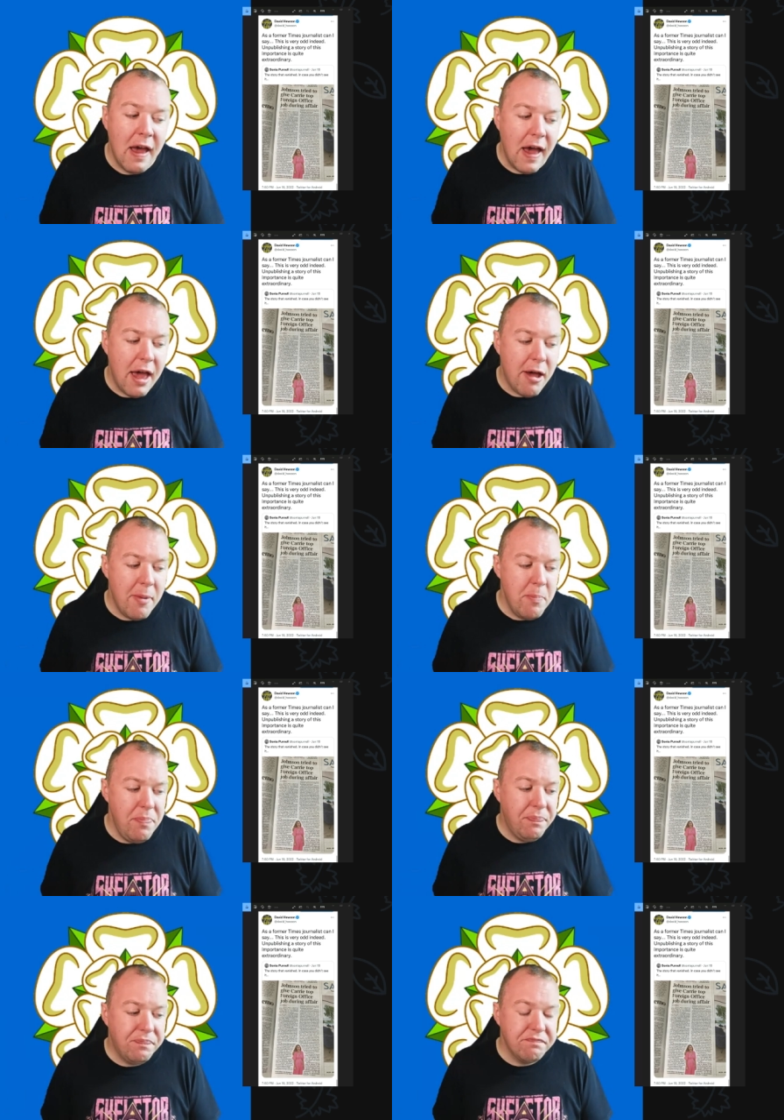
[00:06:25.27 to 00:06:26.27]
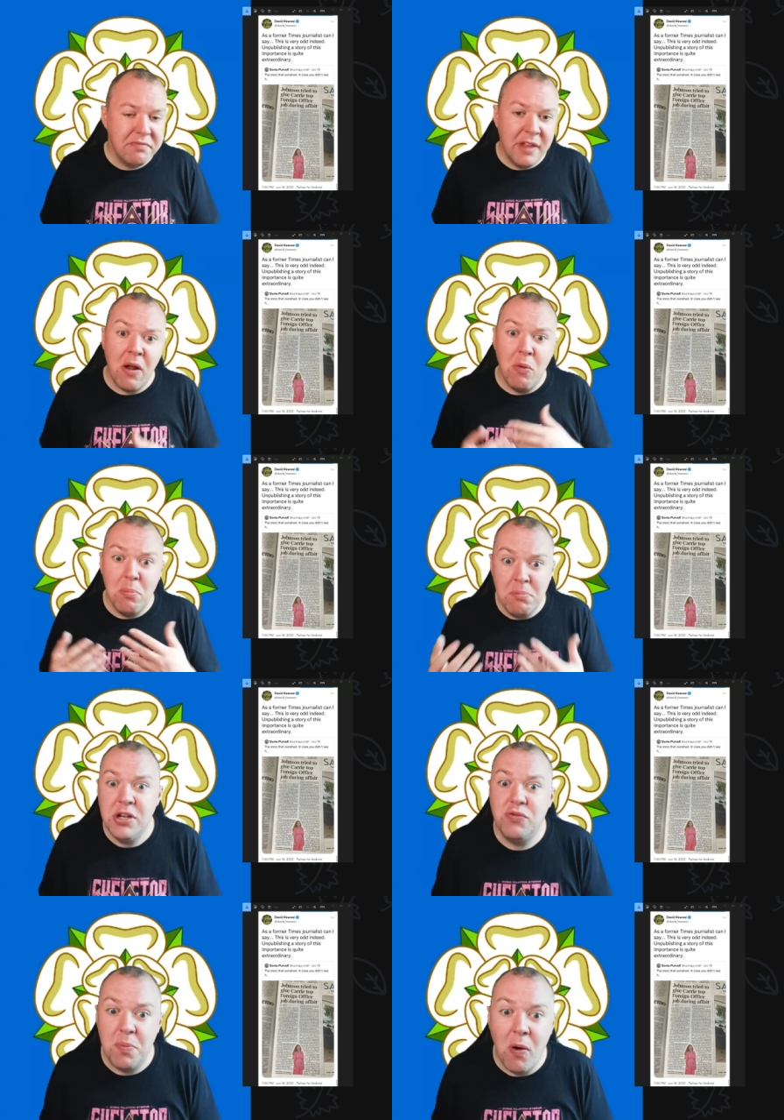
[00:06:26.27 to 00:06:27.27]

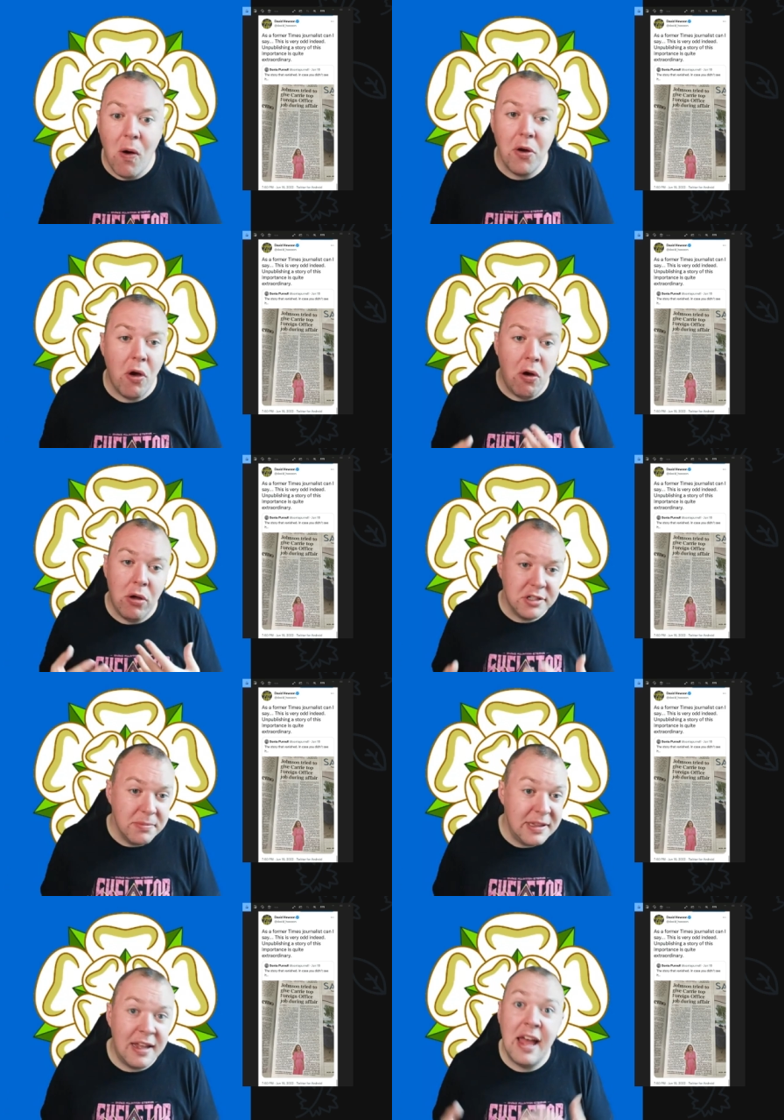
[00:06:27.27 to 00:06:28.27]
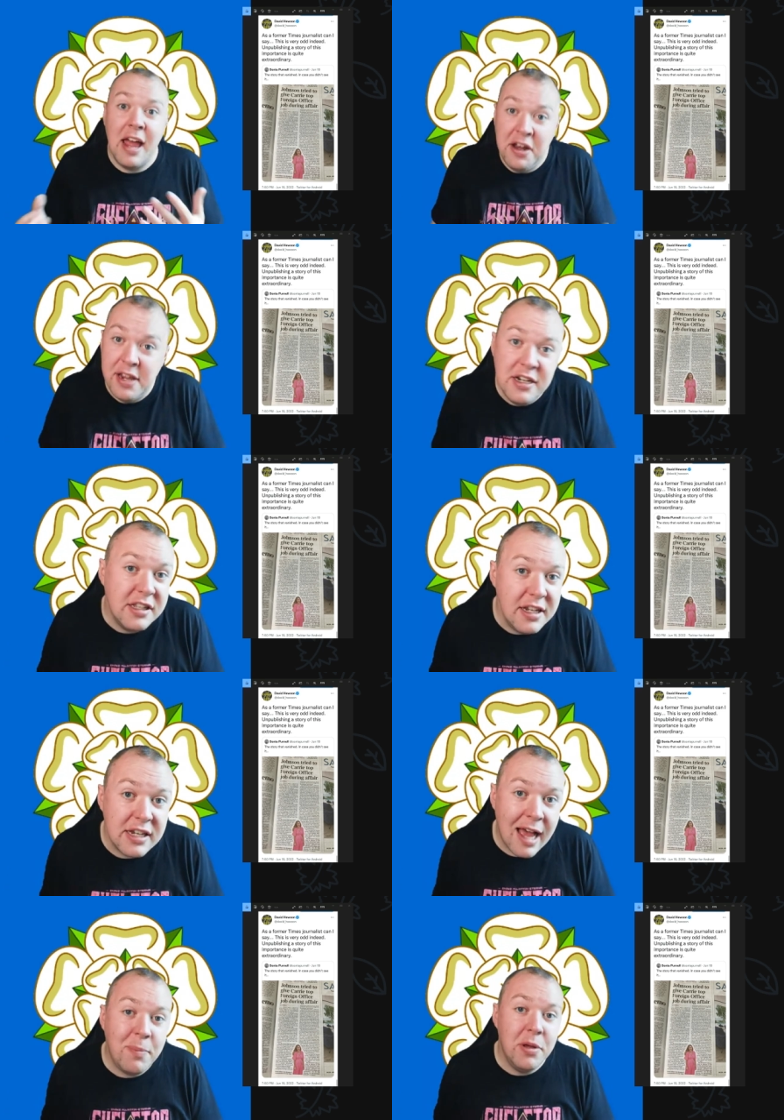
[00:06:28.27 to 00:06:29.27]
misreport or something like that, and these things
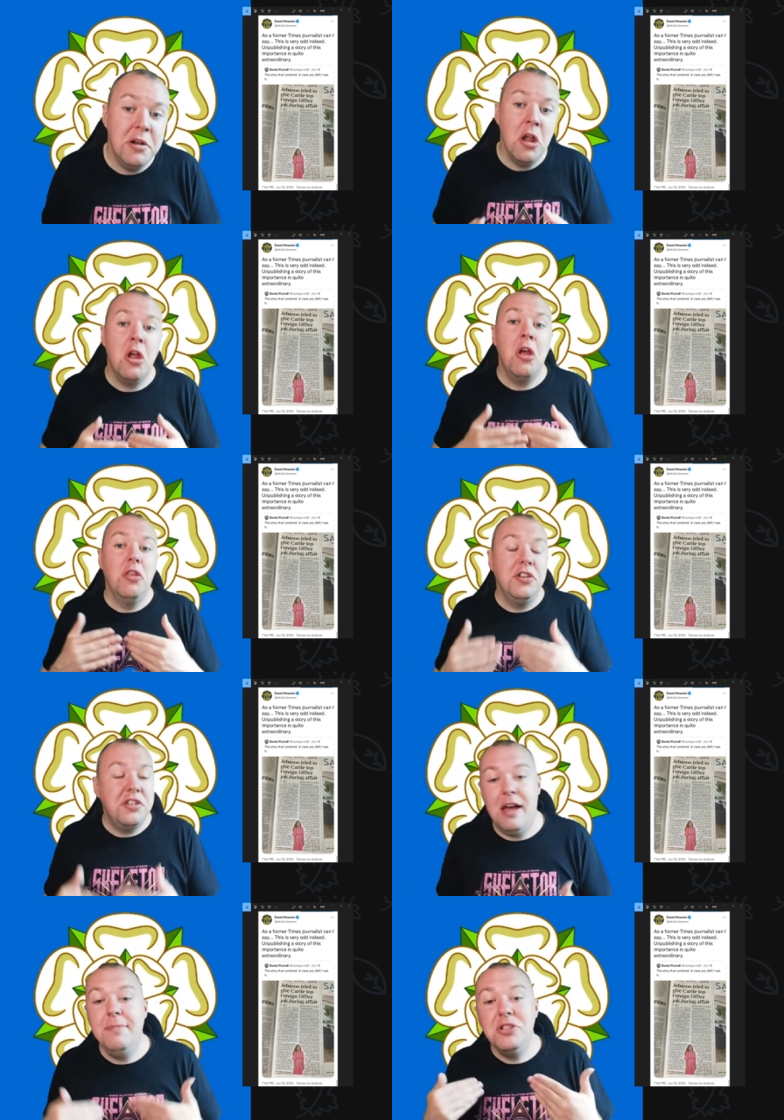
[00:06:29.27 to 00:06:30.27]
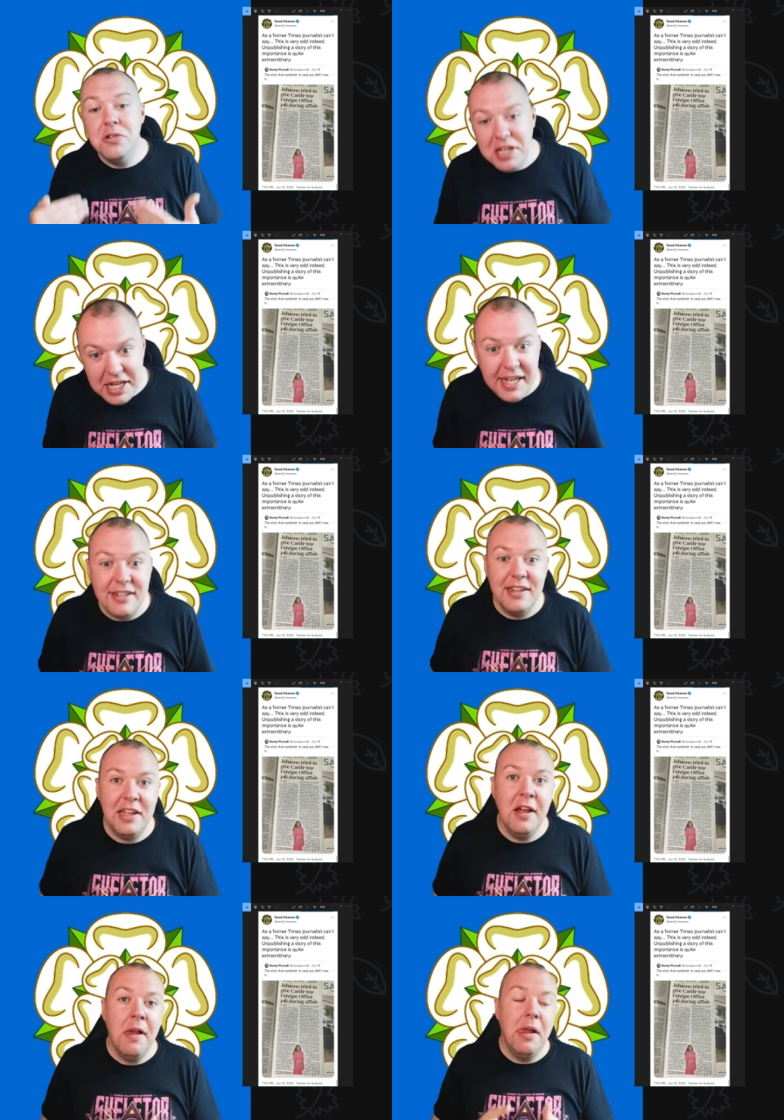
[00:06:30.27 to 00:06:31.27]
happen, the Times could
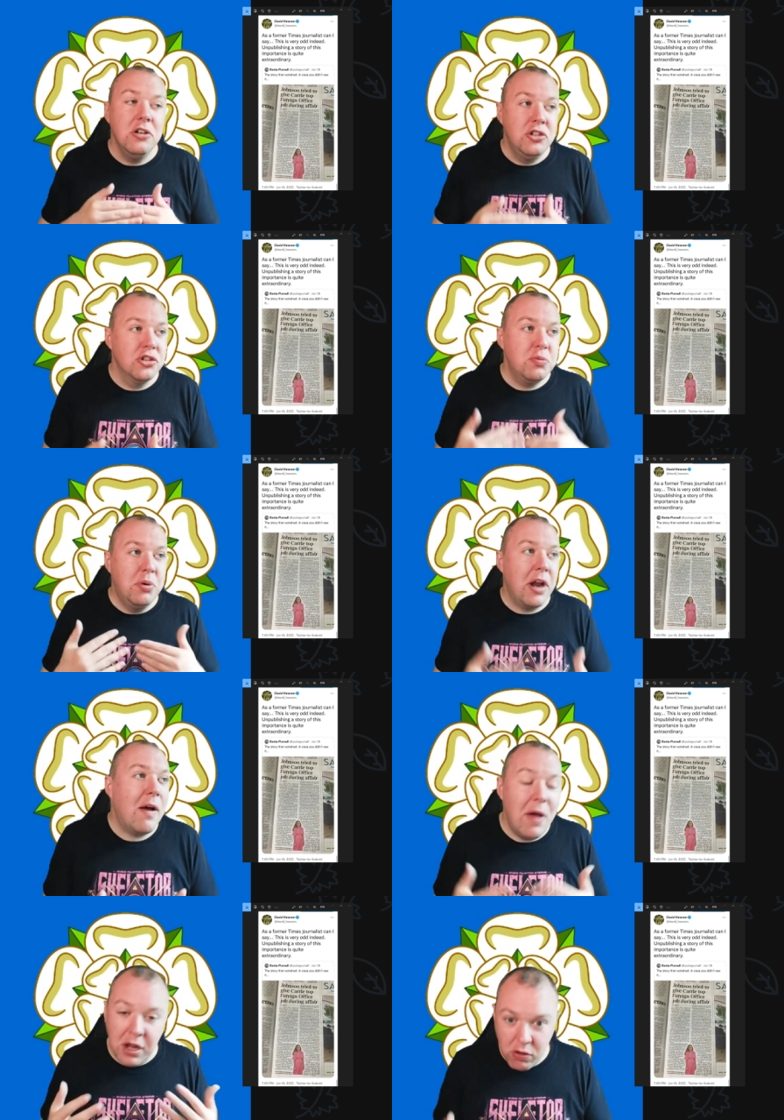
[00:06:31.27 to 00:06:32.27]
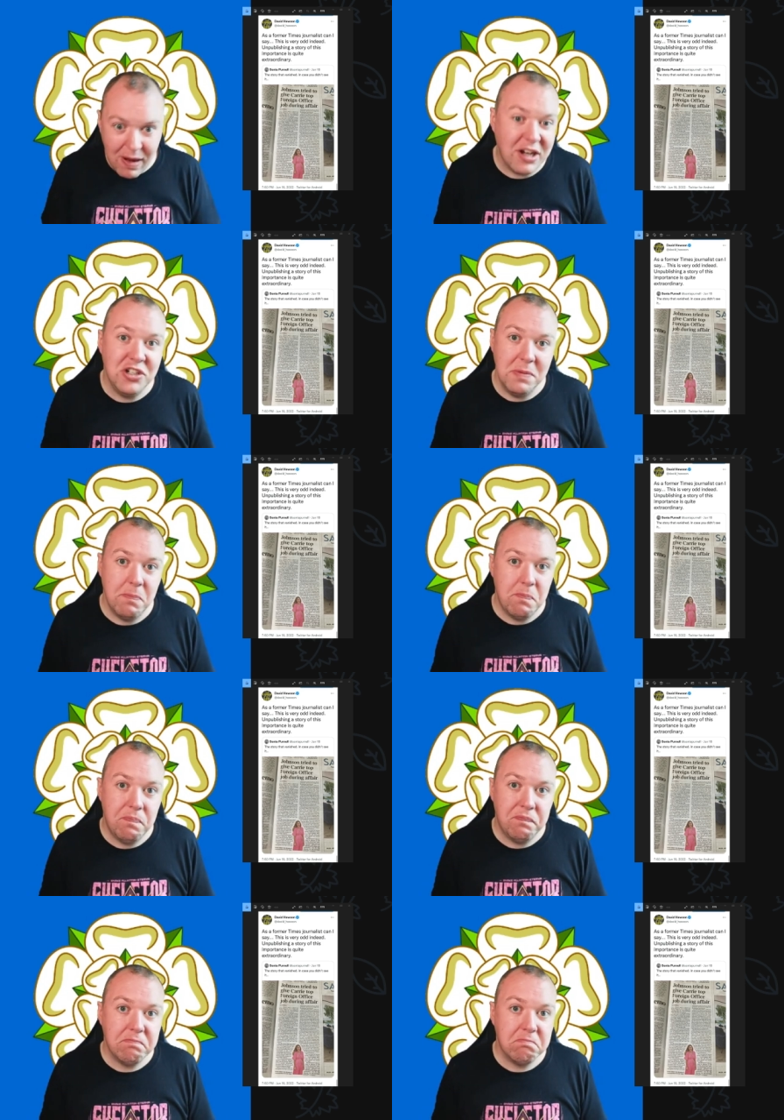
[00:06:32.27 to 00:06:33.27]
easily just put out a correction
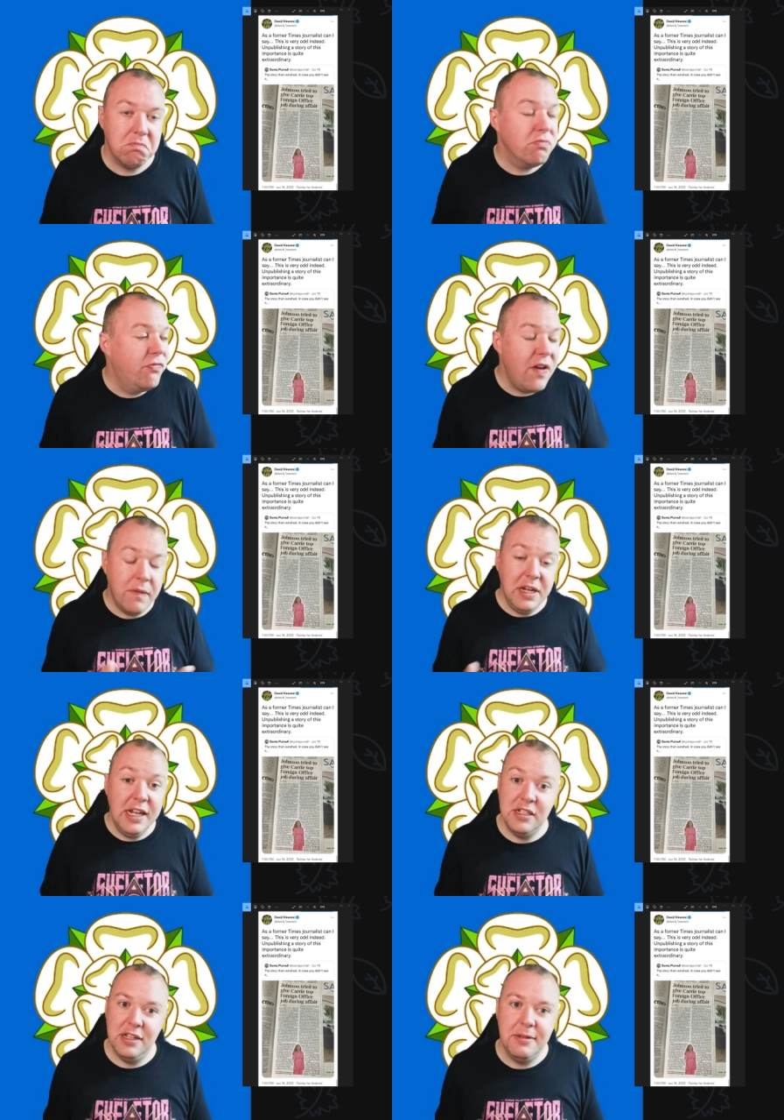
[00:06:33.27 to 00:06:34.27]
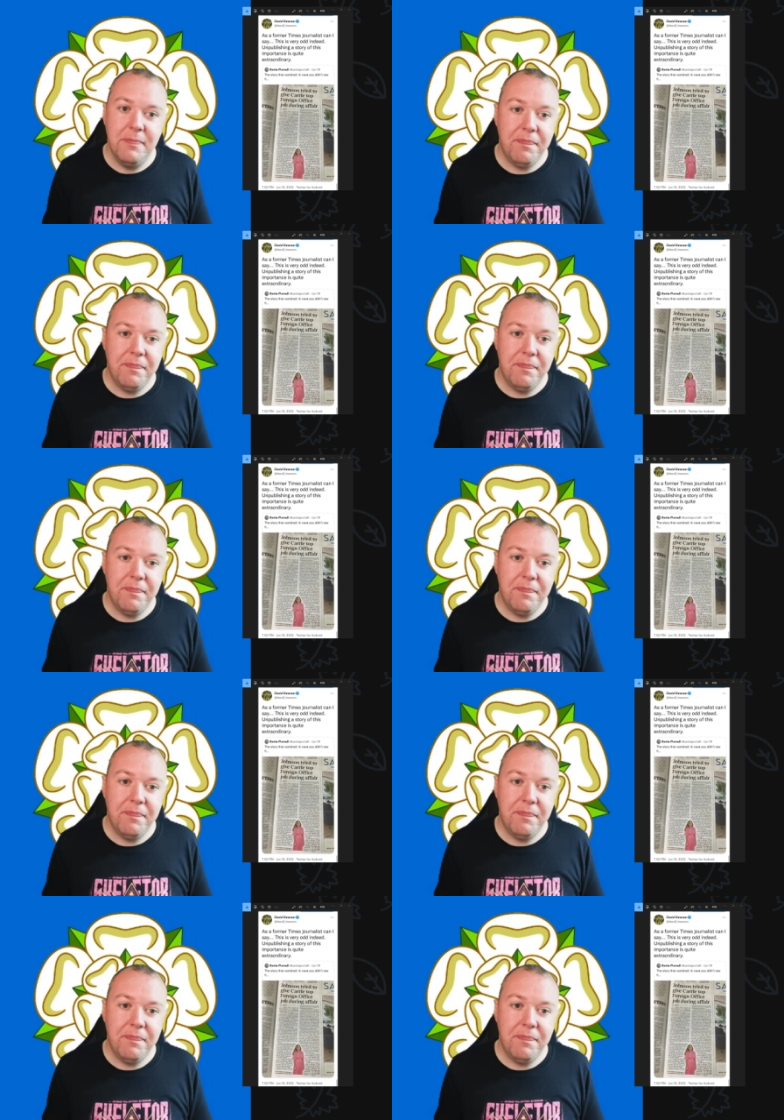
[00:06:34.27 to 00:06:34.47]
very easily.